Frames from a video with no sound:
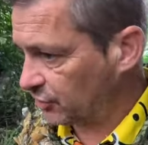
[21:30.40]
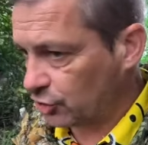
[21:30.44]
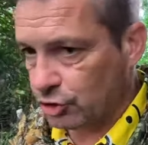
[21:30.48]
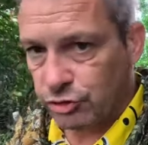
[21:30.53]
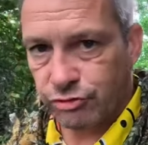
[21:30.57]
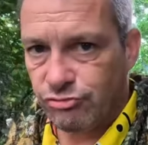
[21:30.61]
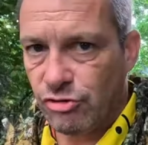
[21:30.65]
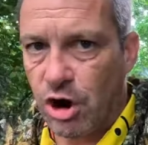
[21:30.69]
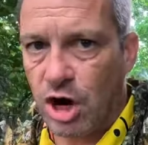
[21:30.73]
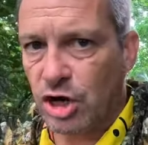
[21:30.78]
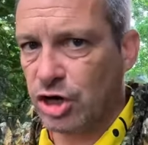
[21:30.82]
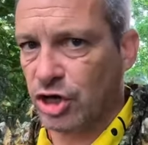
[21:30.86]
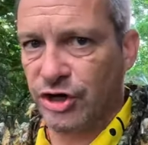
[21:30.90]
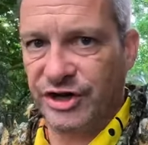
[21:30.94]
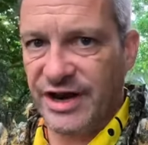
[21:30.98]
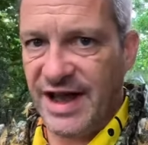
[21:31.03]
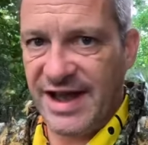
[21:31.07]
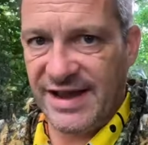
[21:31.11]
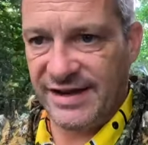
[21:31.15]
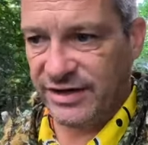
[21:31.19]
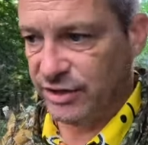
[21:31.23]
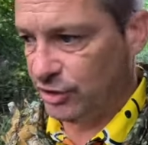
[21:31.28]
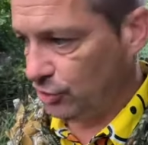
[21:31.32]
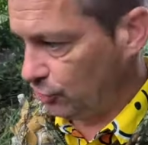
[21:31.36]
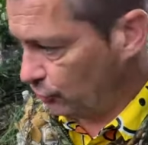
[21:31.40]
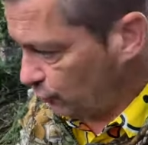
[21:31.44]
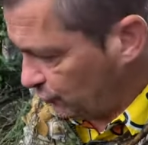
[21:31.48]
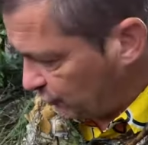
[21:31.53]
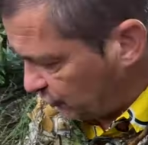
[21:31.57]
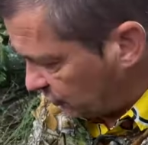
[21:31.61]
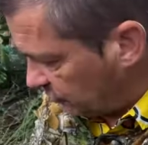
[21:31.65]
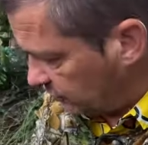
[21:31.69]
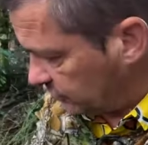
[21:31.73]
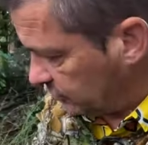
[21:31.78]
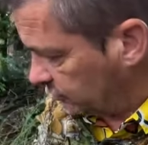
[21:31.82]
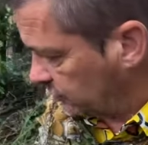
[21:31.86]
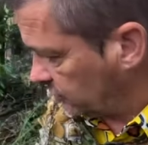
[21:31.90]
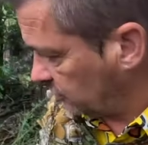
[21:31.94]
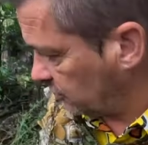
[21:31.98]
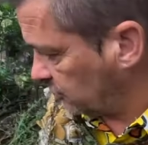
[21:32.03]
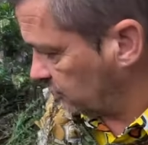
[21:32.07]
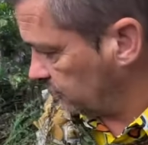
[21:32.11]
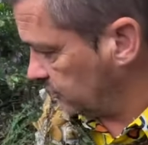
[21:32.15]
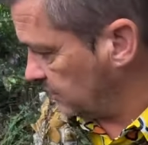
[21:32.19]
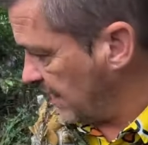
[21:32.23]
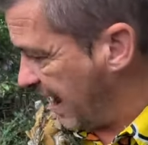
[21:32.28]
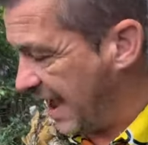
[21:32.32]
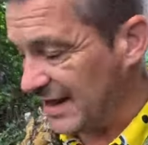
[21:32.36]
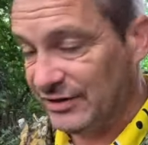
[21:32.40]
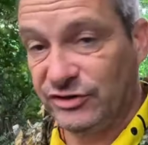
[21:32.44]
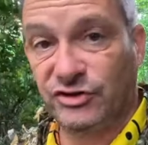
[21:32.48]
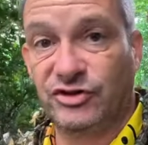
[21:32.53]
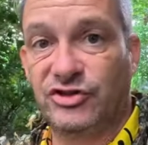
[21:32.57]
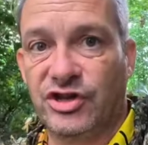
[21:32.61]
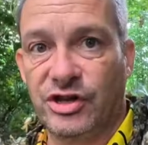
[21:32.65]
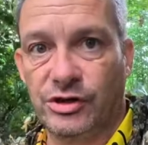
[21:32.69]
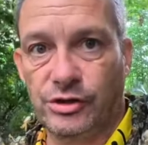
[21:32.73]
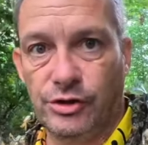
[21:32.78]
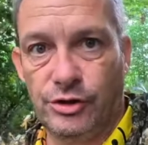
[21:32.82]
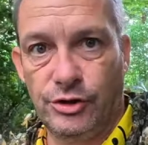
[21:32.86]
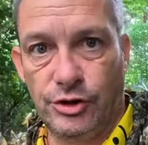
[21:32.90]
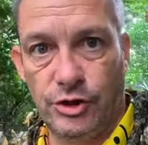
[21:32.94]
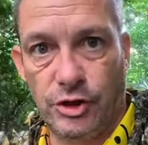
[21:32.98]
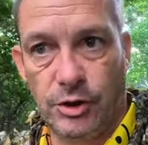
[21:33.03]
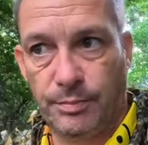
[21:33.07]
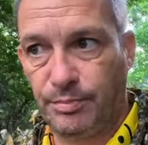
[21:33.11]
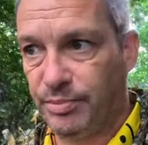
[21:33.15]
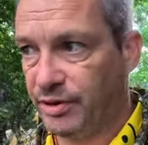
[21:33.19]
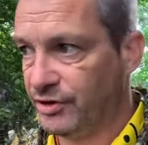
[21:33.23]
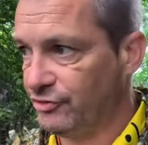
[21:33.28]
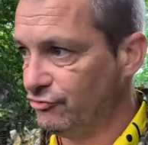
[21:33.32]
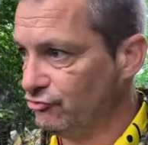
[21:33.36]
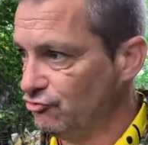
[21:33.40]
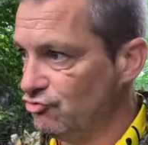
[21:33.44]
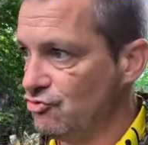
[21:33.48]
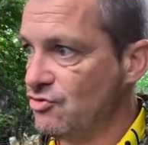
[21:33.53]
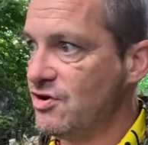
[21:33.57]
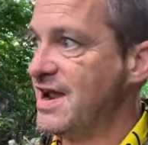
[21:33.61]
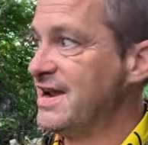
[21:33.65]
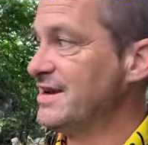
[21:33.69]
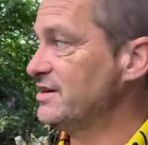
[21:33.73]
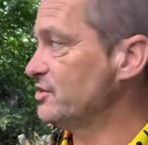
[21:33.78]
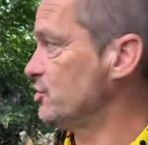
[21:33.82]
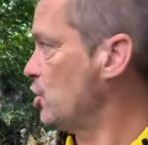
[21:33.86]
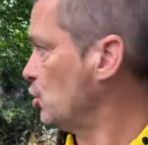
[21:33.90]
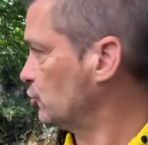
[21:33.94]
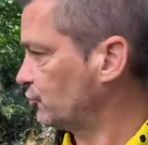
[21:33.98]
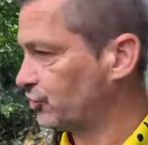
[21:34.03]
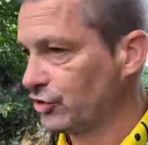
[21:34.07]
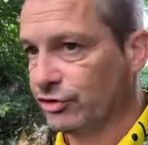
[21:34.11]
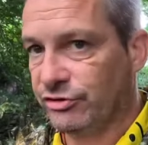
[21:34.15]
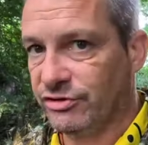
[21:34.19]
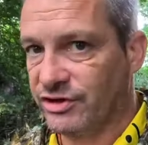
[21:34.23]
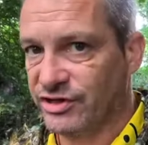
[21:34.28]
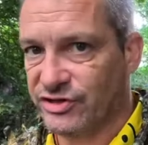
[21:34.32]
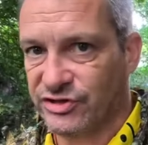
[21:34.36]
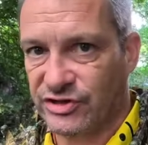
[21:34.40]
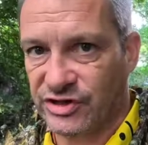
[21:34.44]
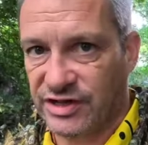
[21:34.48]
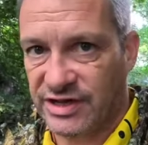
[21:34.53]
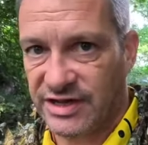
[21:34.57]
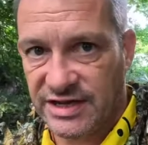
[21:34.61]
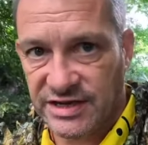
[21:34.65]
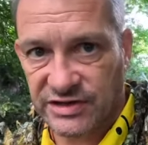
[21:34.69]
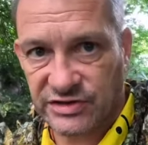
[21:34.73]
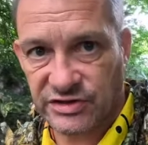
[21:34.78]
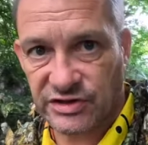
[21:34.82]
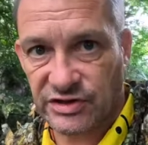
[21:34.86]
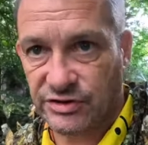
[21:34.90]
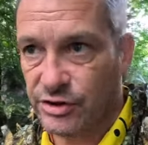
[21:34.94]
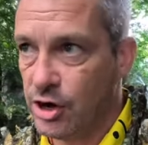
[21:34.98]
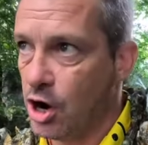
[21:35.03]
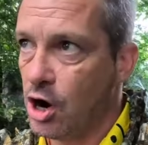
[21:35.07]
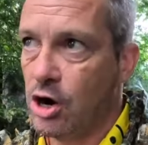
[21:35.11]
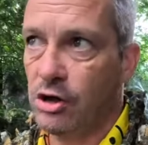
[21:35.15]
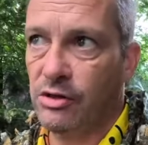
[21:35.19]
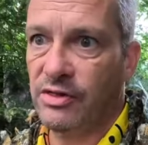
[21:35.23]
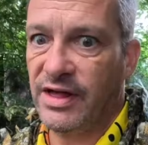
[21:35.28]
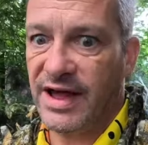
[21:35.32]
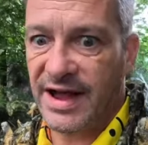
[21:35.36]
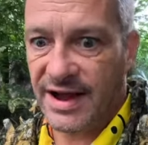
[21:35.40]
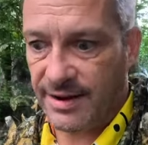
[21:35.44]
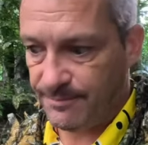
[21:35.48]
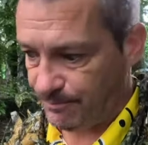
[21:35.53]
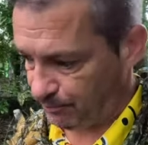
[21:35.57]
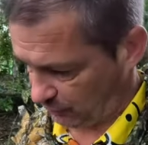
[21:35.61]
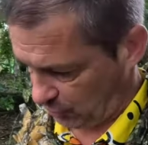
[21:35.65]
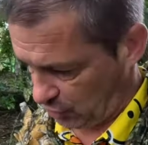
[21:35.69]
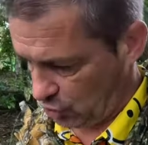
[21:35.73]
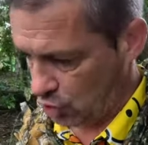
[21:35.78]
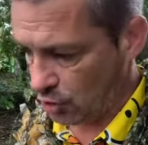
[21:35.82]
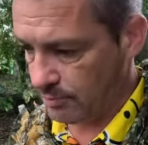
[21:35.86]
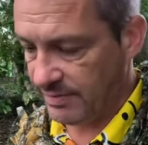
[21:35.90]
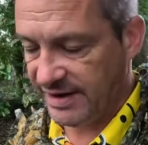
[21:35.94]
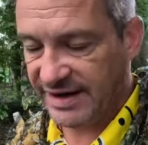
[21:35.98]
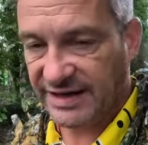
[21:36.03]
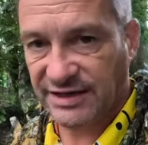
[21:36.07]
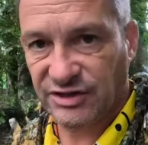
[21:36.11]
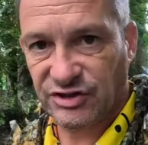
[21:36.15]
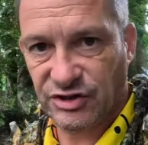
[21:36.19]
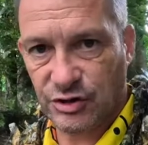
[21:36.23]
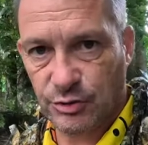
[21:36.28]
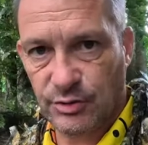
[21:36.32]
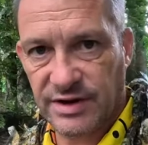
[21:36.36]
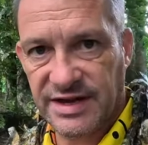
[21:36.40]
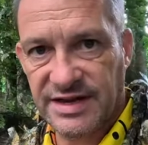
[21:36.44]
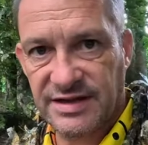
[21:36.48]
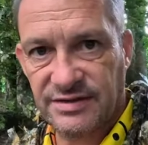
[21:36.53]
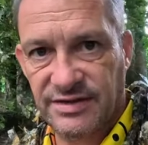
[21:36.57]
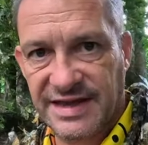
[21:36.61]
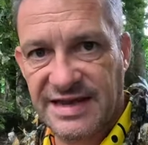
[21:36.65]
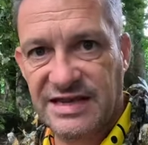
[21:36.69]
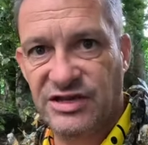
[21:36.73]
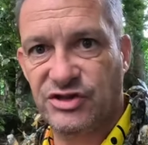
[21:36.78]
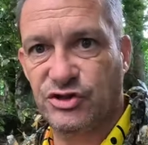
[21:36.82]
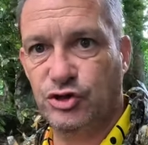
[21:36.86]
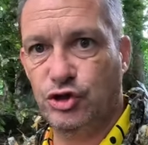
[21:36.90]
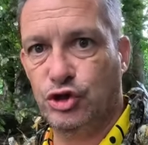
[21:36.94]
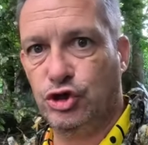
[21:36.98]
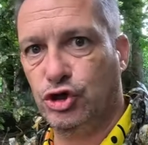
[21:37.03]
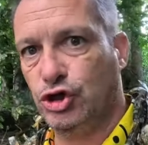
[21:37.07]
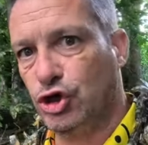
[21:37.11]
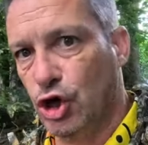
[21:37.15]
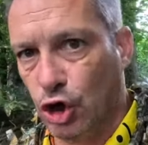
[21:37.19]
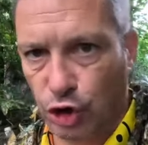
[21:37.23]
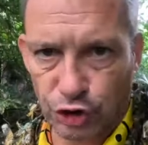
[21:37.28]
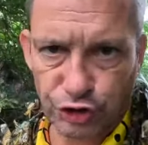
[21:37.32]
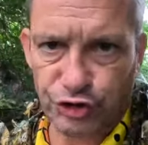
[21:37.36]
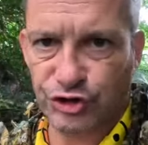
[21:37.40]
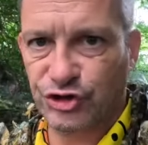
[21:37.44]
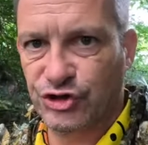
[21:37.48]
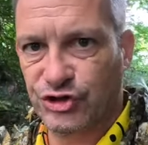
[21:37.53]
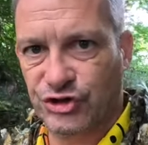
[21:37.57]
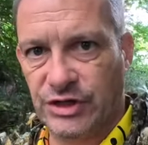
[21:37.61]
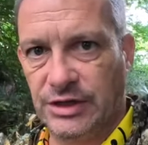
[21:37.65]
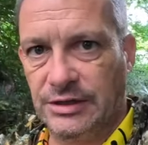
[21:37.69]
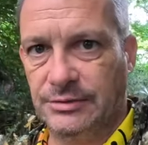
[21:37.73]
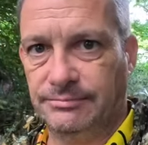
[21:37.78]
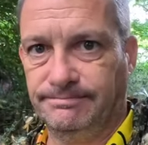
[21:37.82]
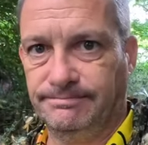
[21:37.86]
crocodiles and antelope and rhinoceroses and all that coming to eat these nuts